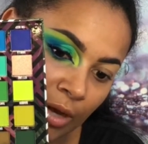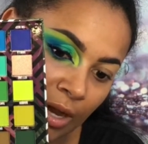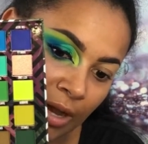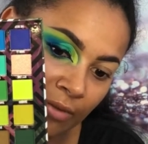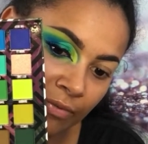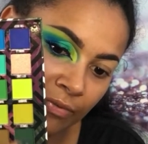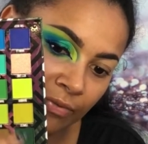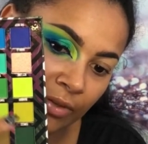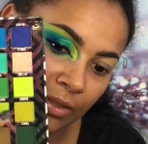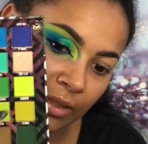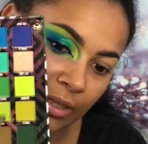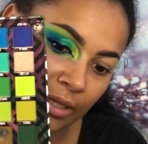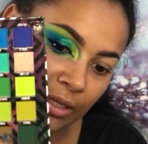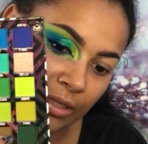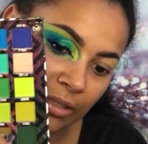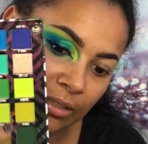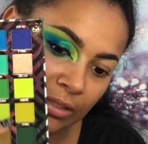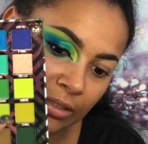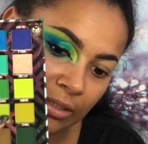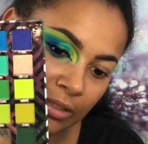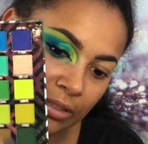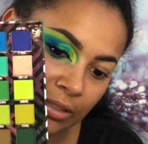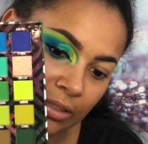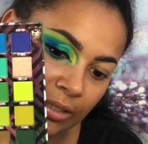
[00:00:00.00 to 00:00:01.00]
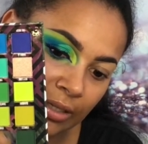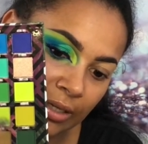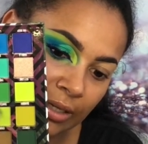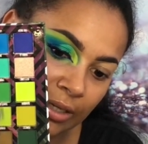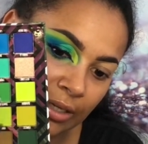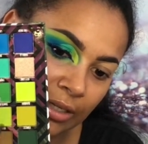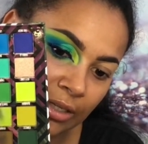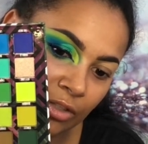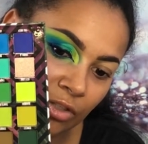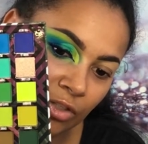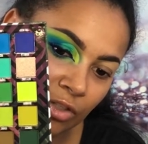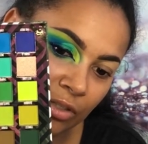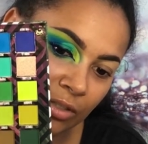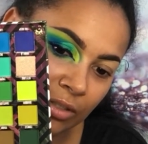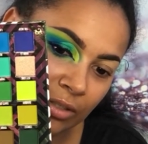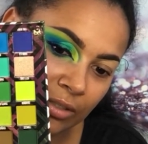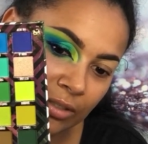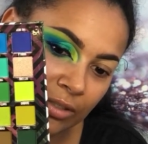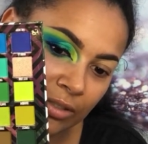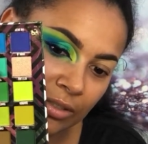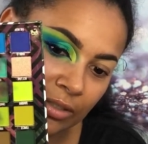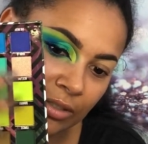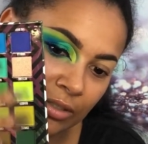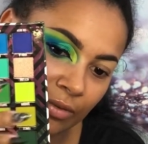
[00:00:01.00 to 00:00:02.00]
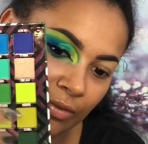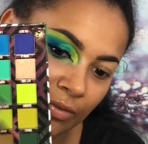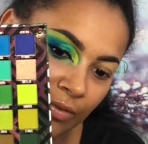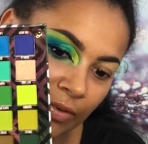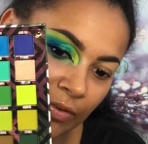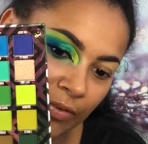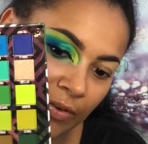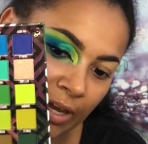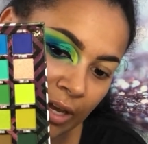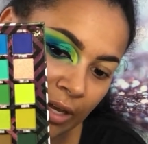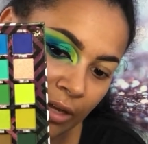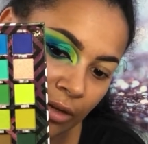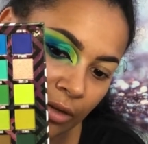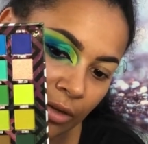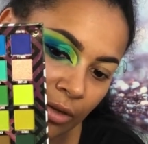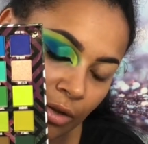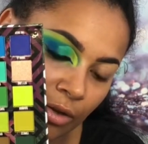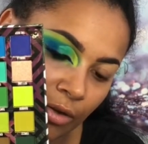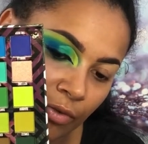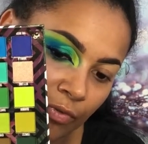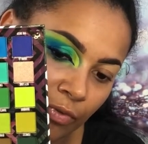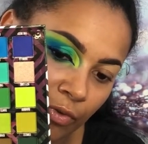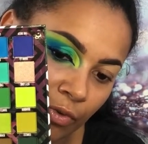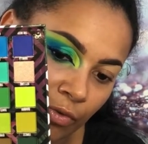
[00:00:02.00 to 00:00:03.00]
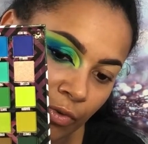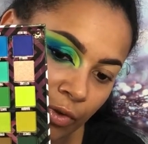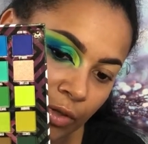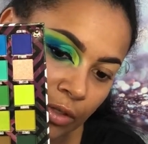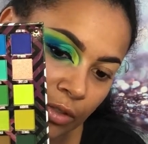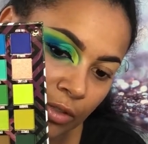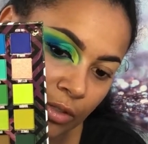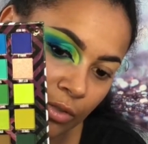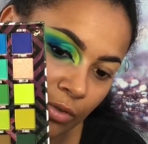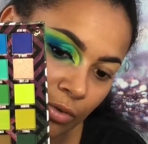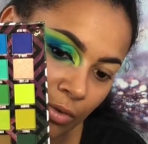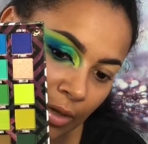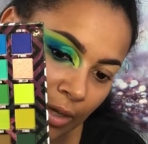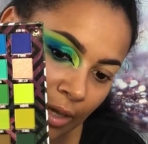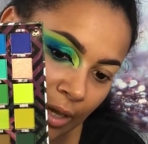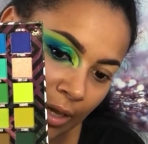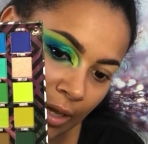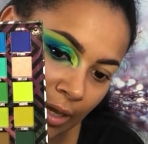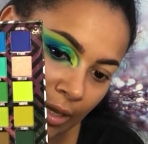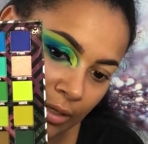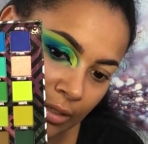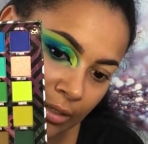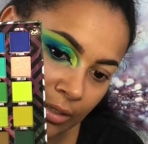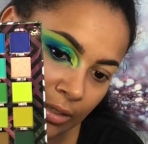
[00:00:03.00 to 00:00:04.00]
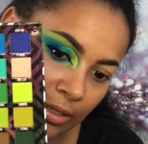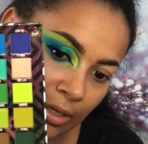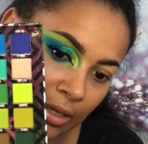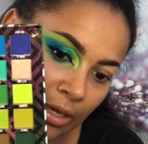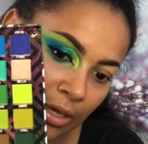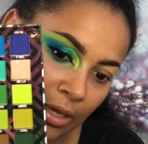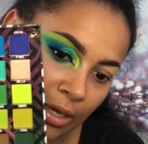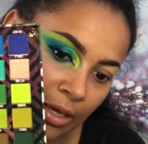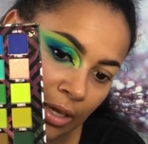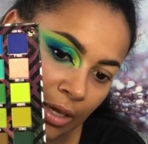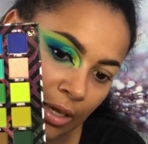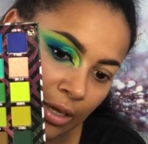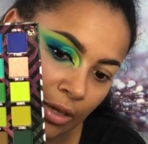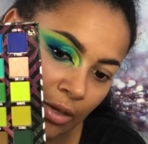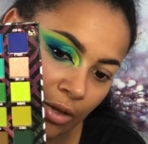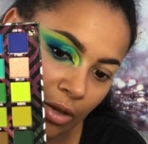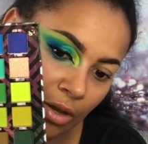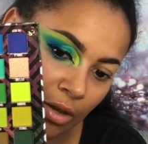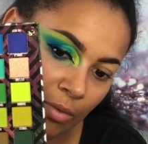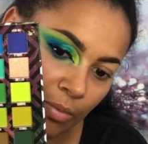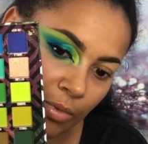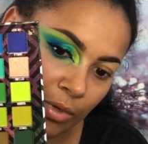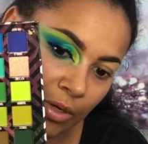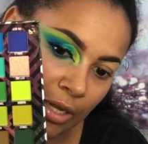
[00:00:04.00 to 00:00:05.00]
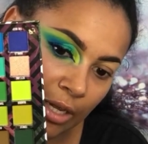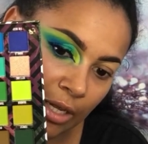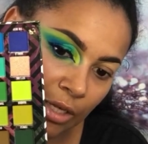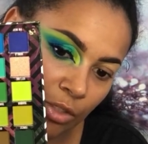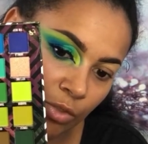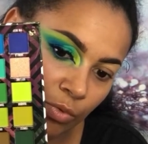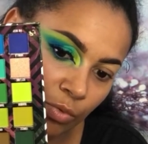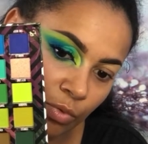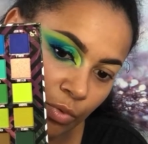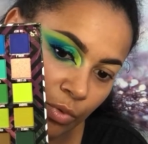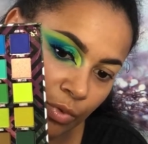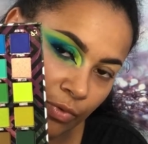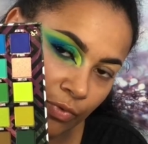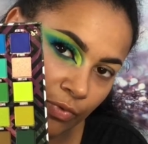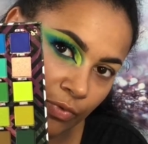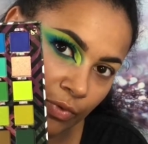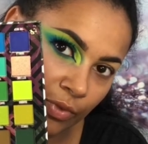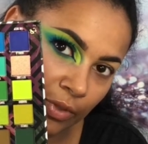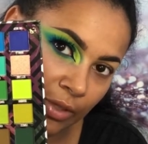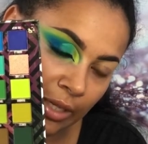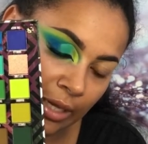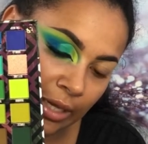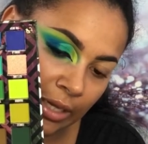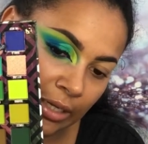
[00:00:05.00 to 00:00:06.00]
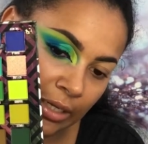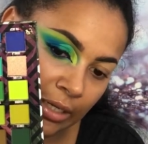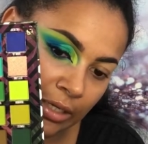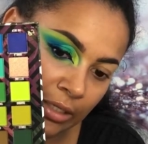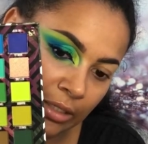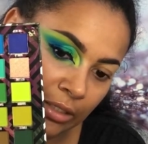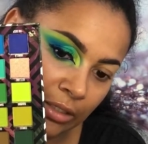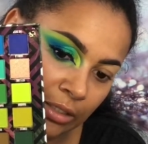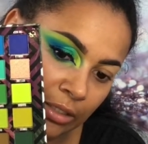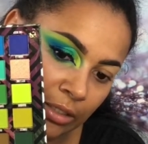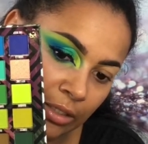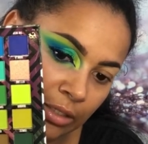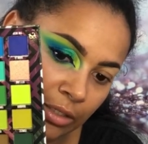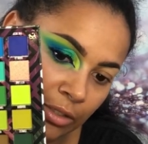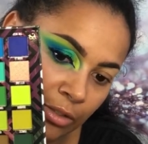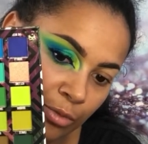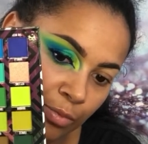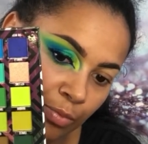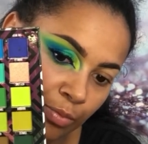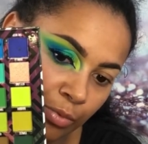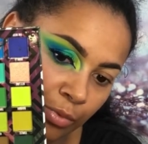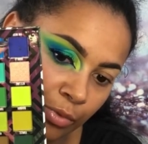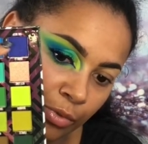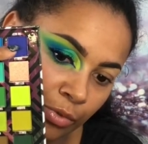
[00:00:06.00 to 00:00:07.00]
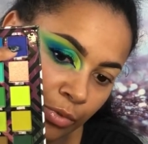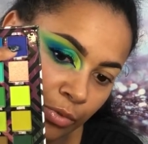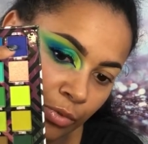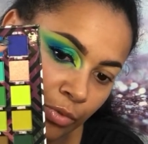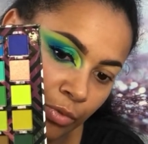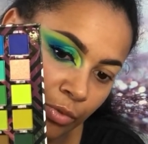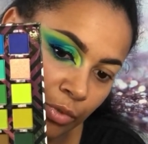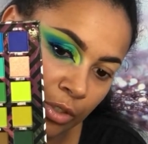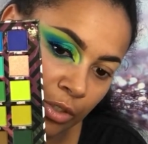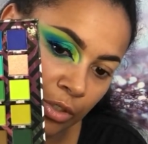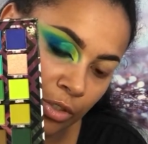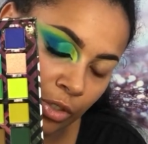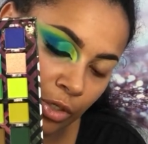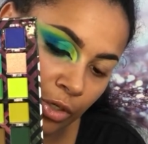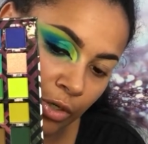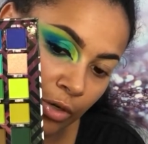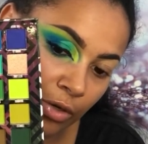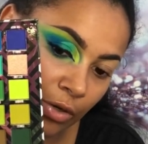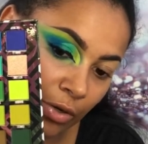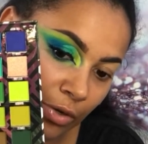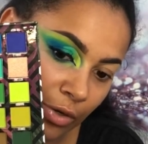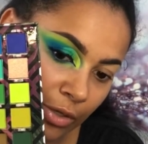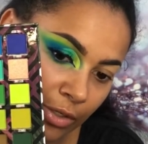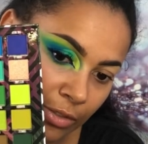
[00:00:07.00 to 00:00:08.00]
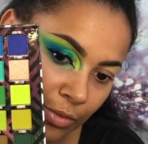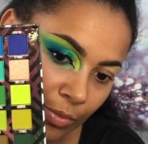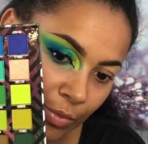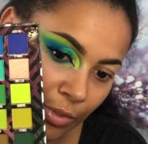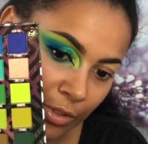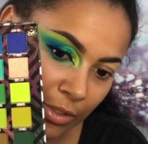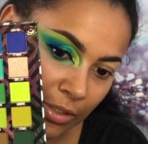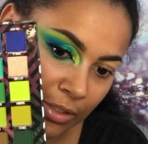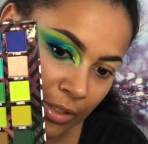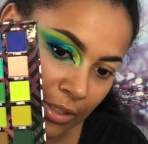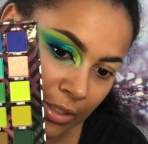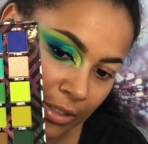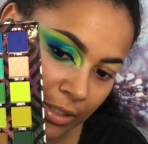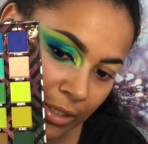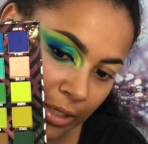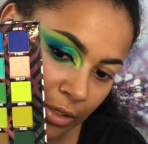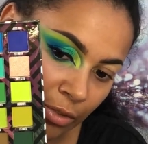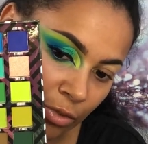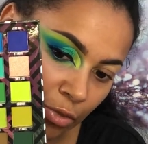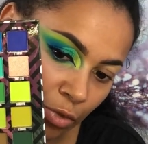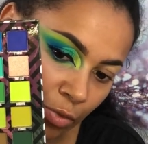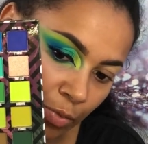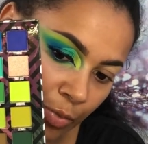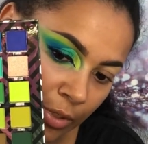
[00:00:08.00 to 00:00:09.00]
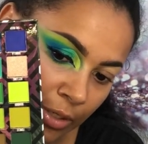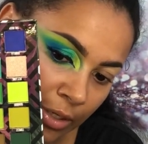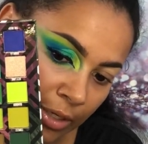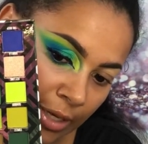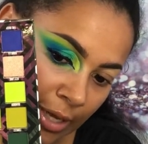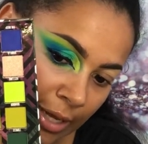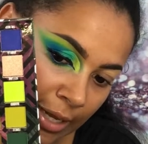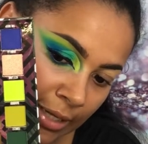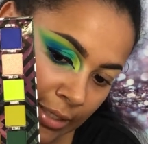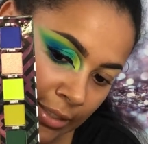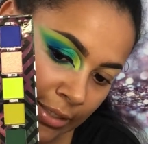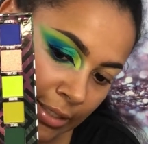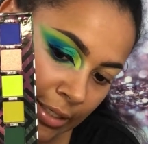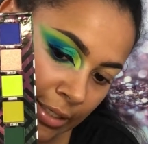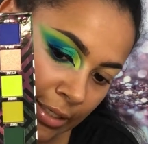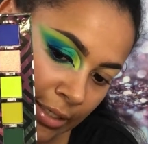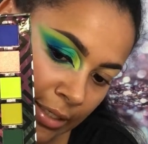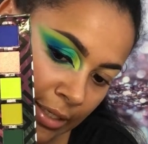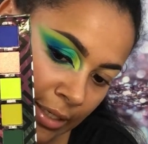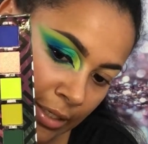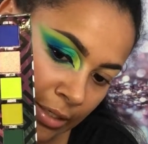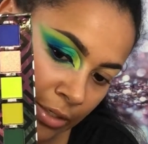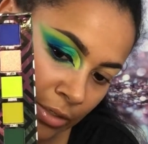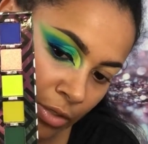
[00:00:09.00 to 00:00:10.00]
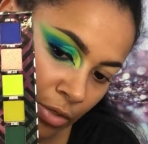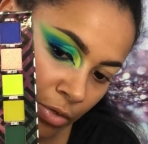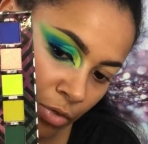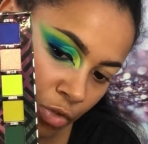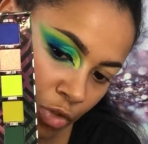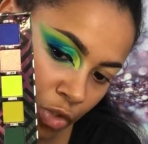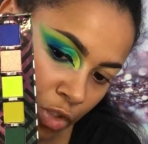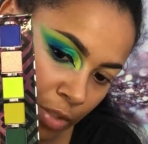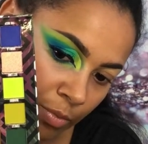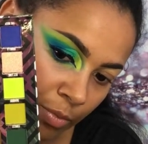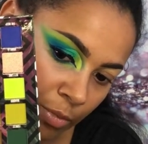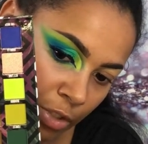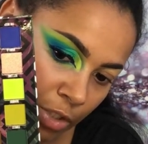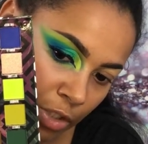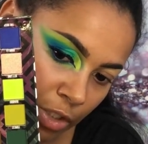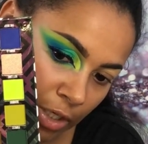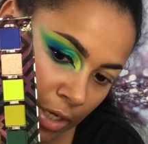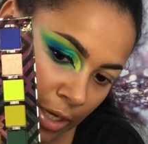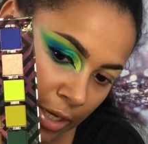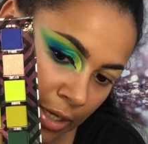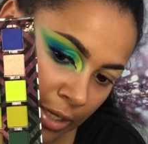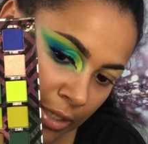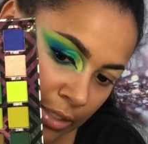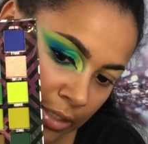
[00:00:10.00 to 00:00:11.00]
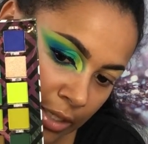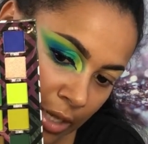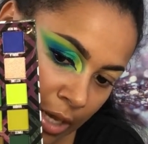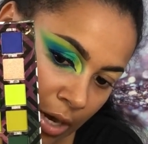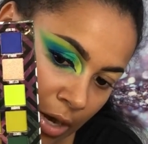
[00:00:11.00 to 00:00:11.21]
I feel like this is like just the variety of greens you get in combination with like these blue and turquoise ones is like super nice, and then those shimmer shades